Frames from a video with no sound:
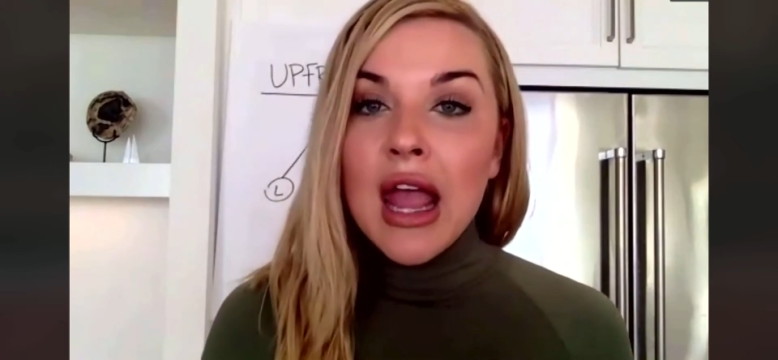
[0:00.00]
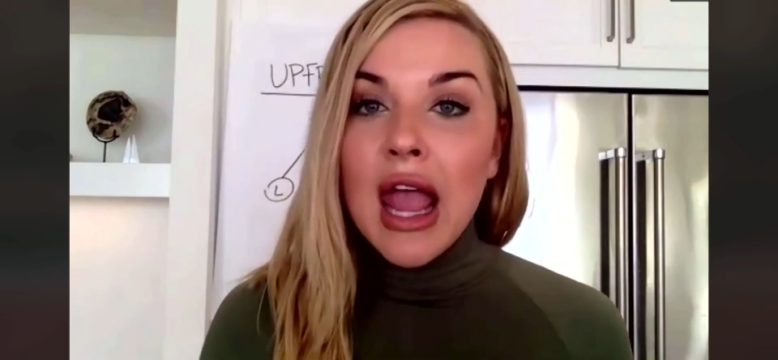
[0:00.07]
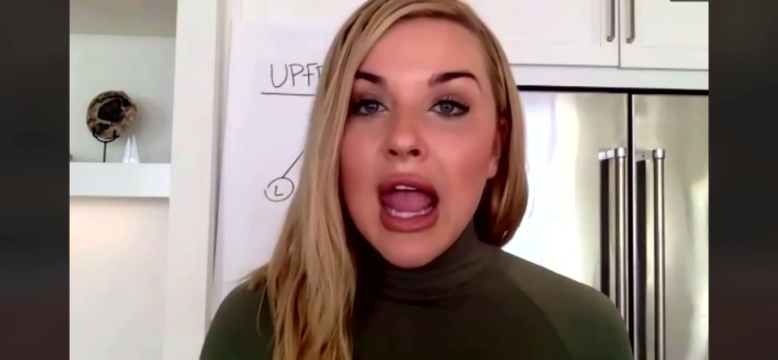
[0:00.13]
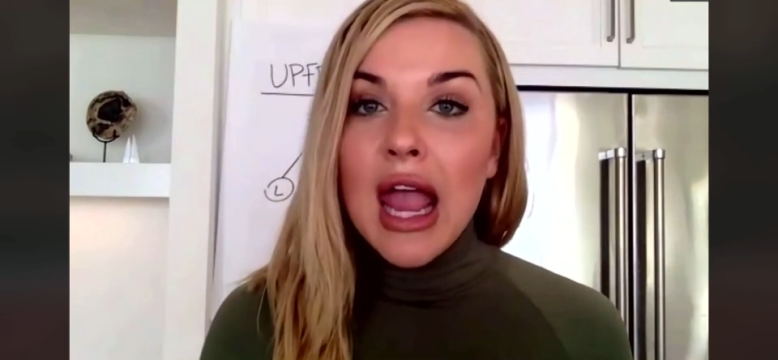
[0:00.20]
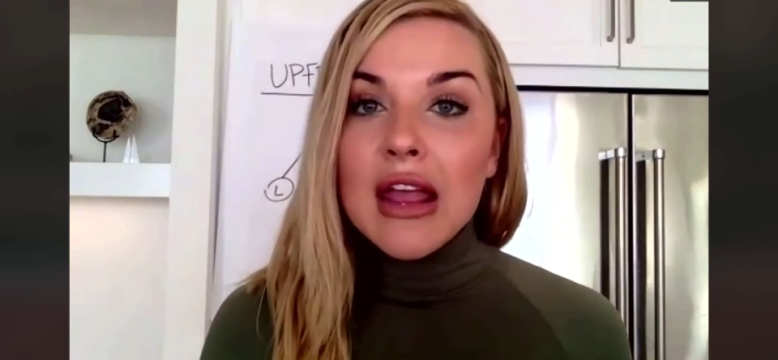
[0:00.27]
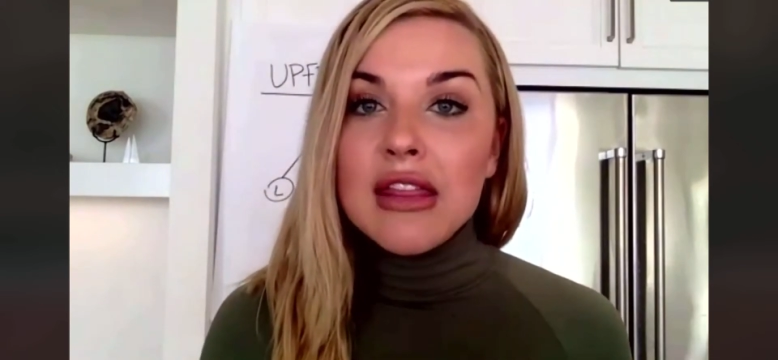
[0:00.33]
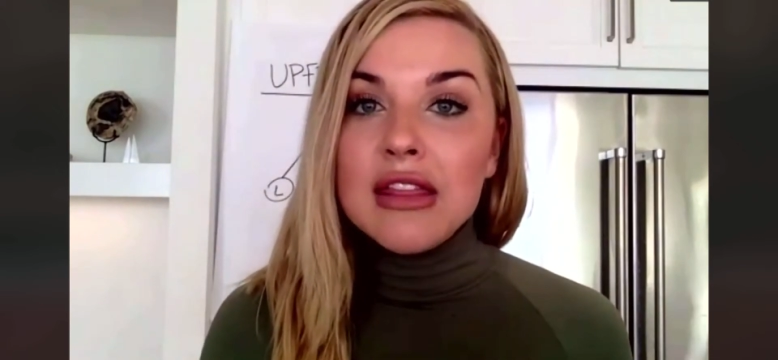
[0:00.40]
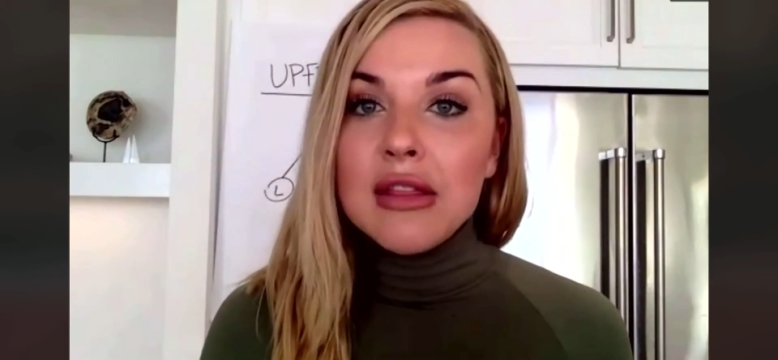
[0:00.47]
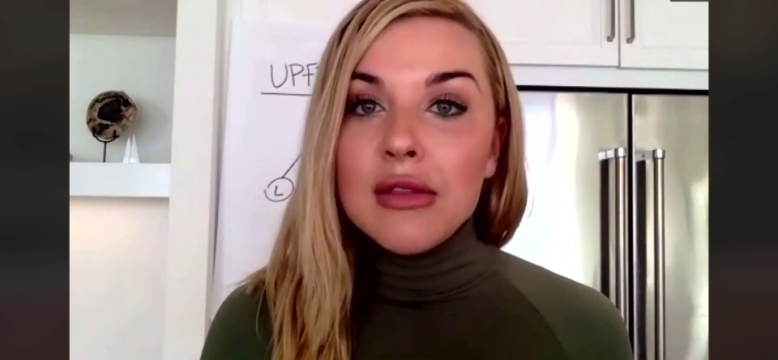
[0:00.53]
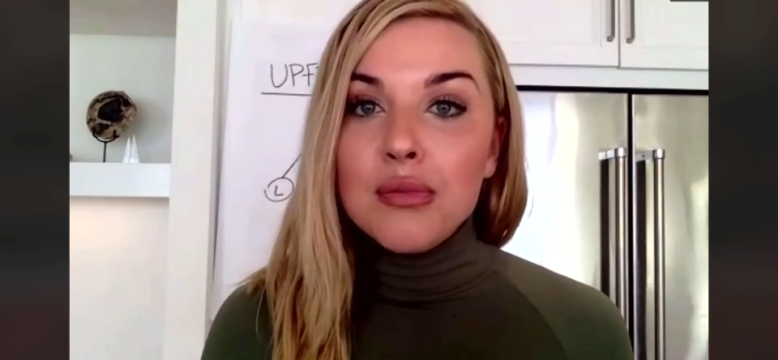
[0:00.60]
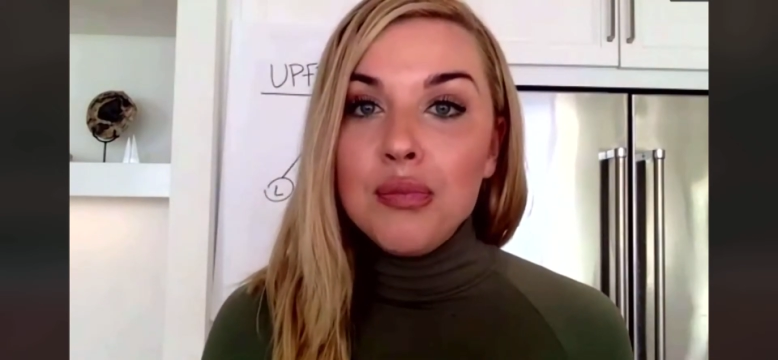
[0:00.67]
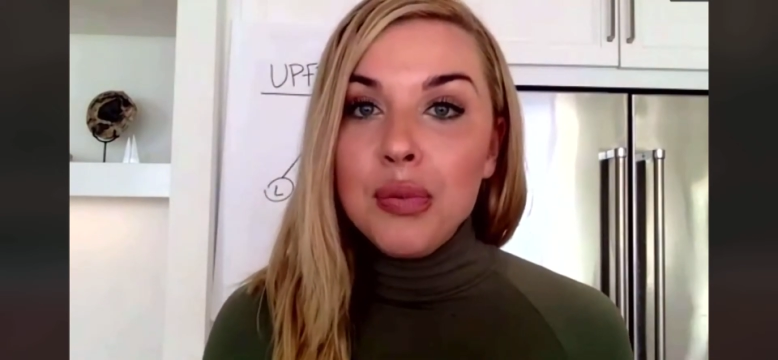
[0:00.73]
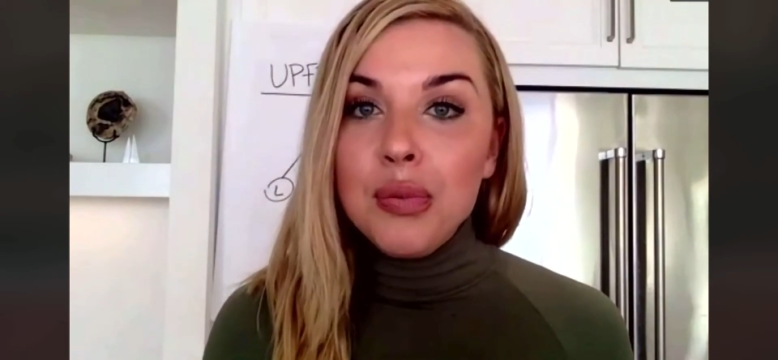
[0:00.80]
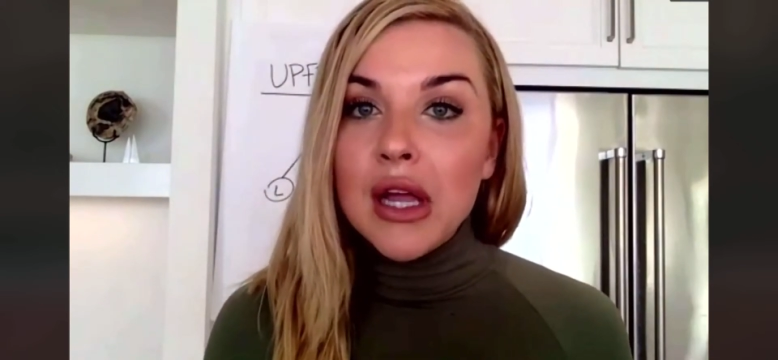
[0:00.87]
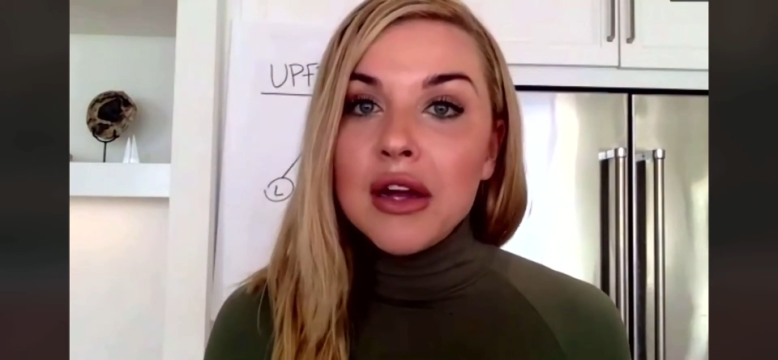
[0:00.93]
And
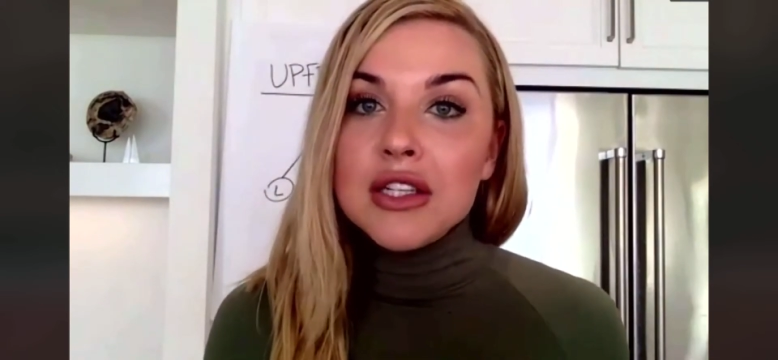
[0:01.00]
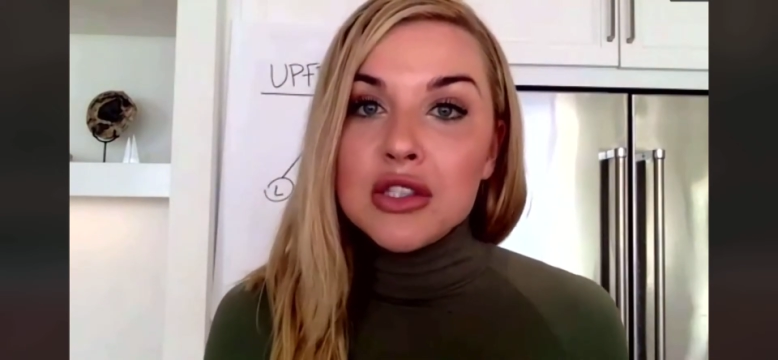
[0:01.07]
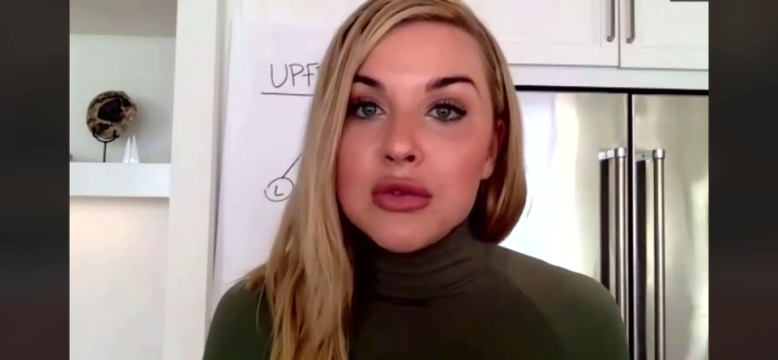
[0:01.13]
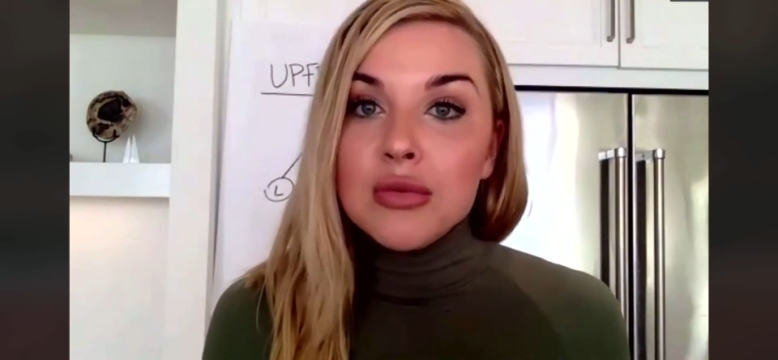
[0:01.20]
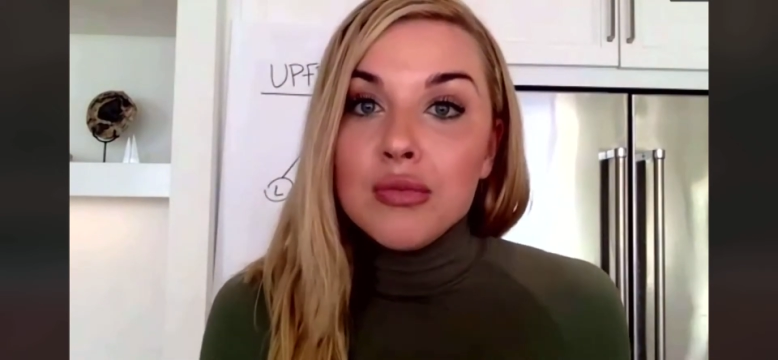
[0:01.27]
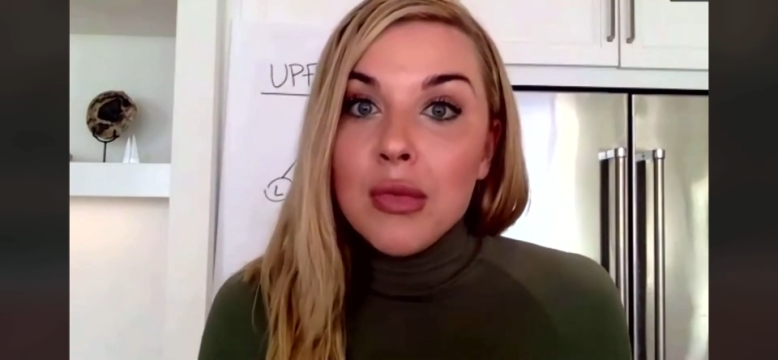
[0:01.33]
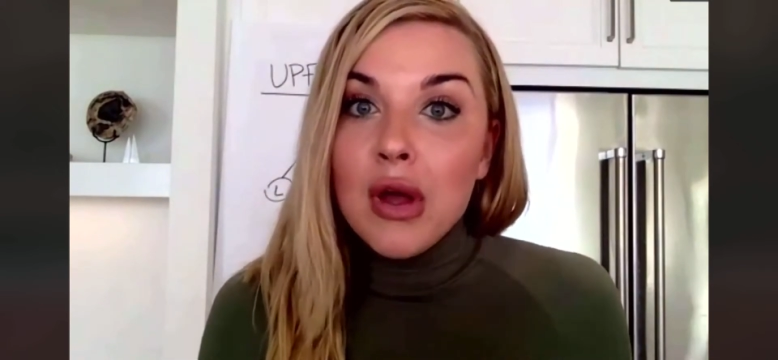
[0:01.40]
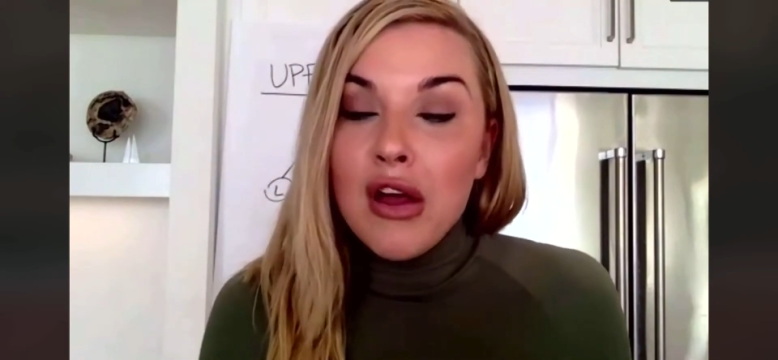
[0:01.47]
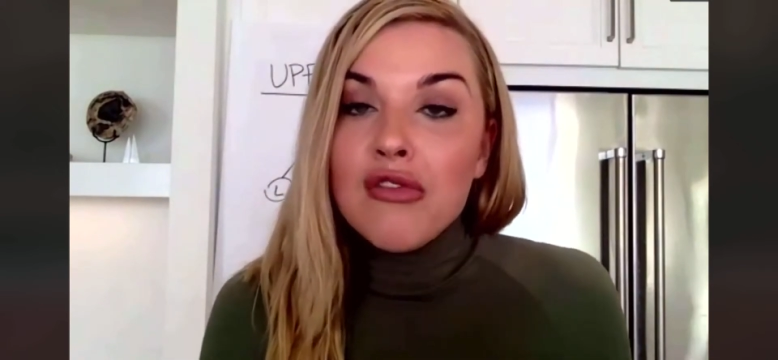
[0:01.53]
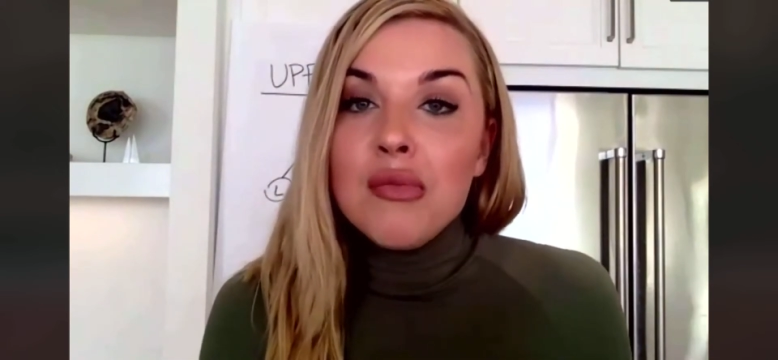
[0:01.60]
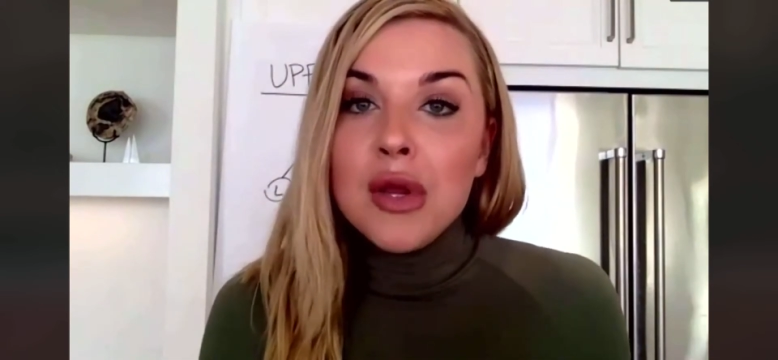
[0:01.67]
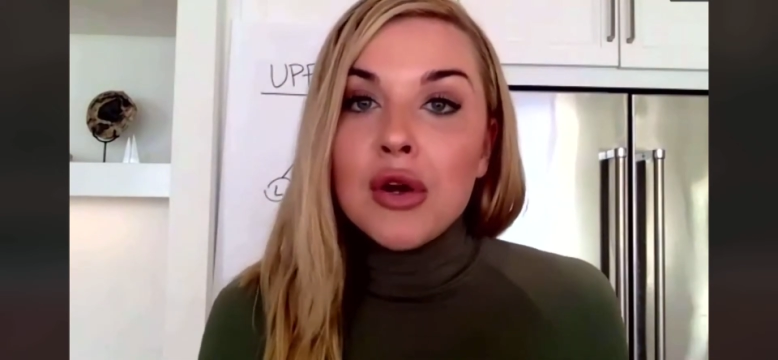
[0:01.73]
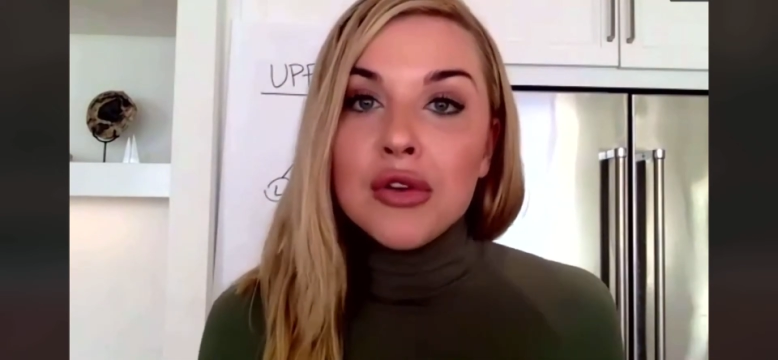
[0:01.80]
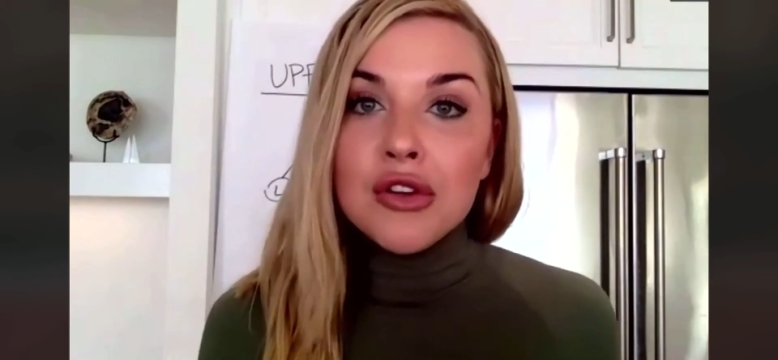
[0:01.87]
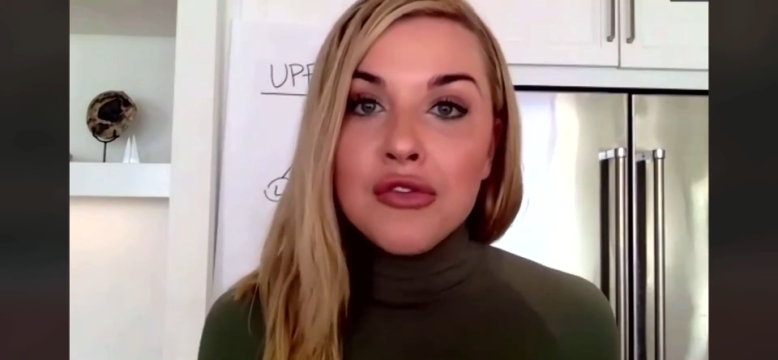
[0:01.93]
because of
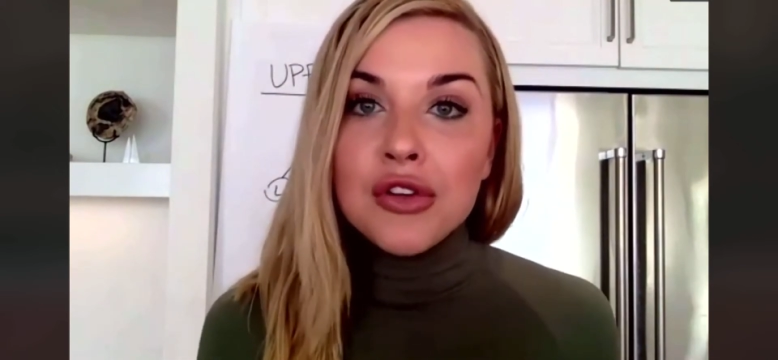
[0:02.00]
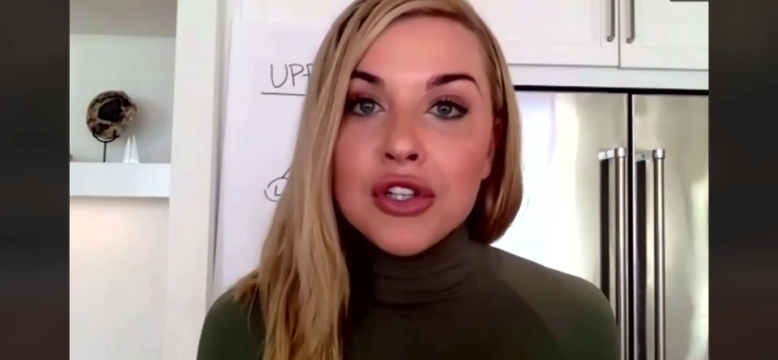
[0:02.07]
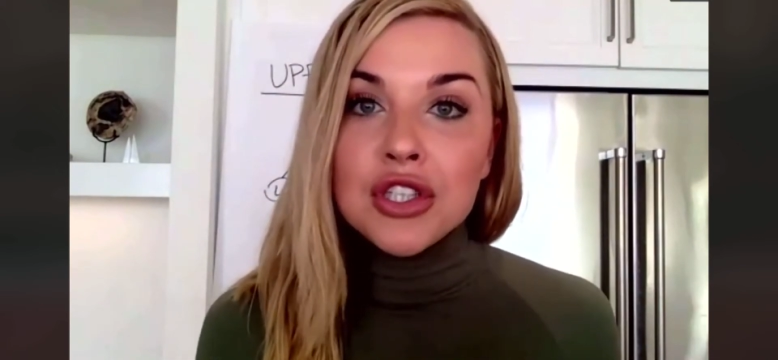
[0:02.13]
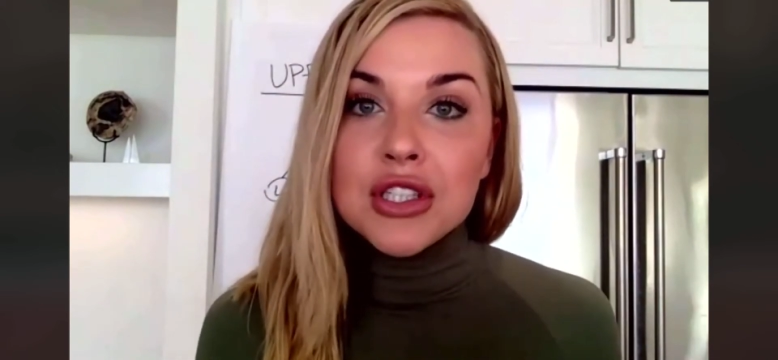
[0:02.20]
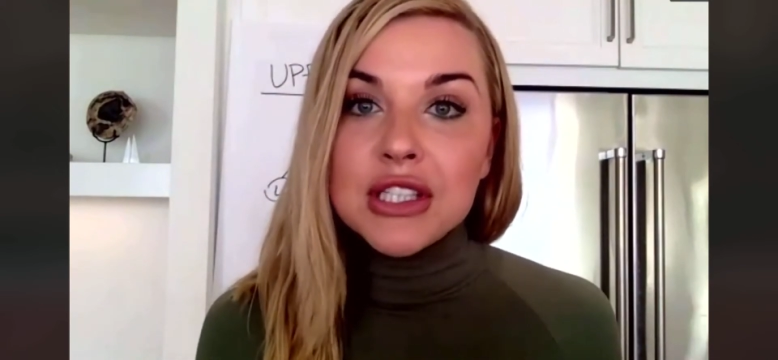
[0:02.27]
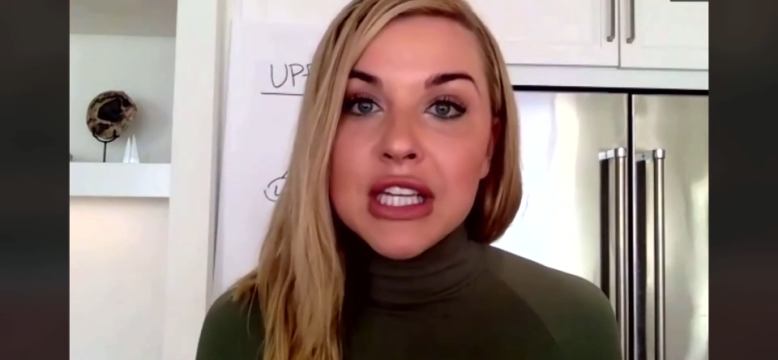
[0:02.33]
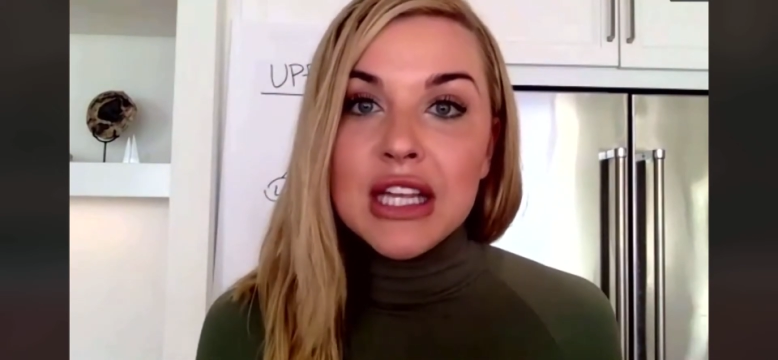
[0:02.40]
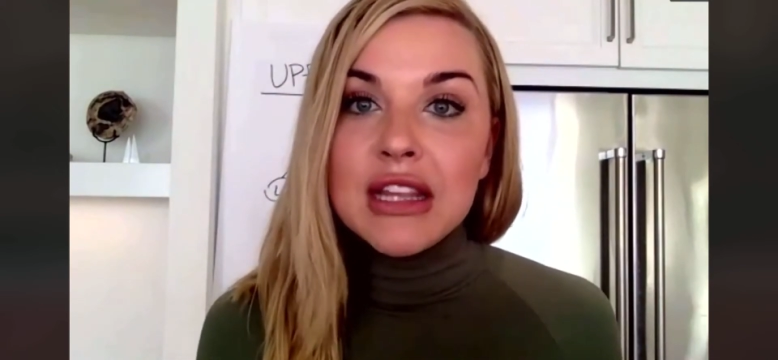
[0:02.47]
mineral deficiency,